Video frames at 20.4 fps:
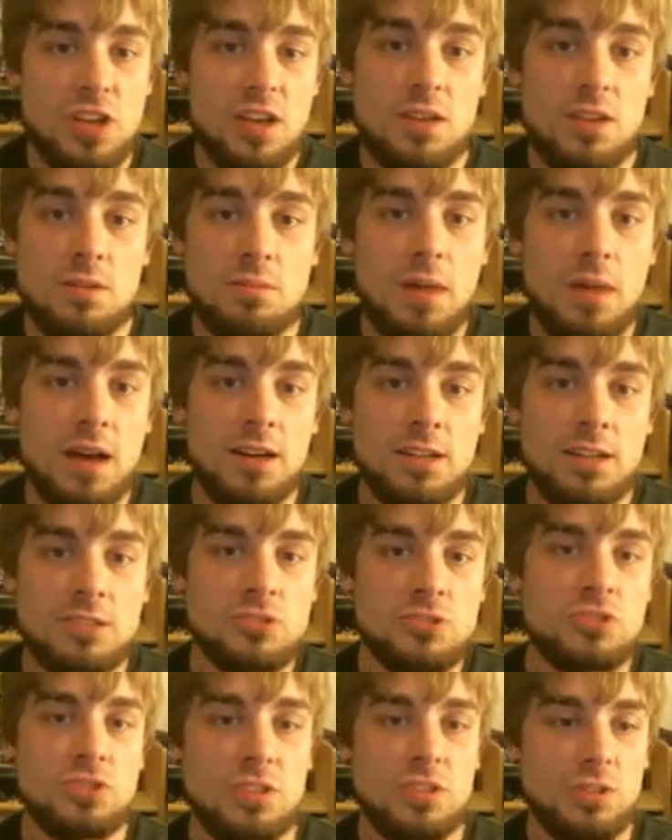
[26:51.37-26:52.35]
him on
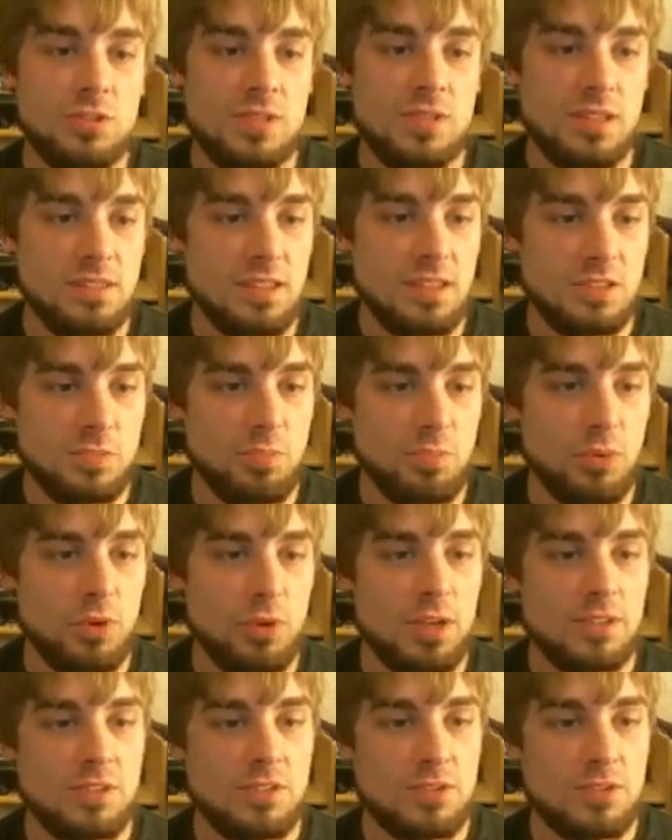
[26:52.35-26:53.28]
shields at this point.